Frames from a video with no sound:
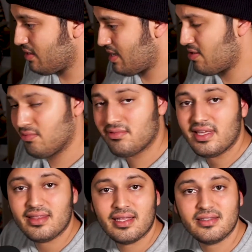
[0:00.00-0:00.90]
I don't
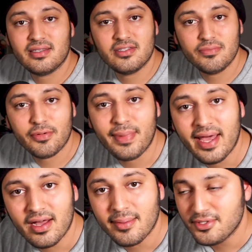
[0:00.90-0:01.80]
think that's a super
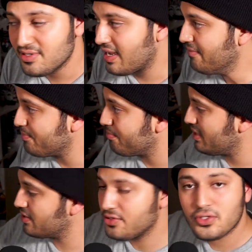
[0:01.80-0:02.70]
bad option. I've
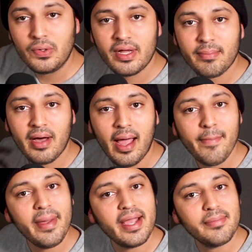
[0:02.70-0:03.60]
been enjoying my
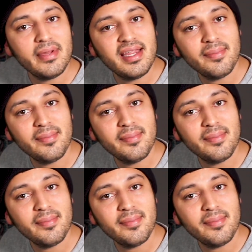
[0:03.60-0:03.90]
Mac Mini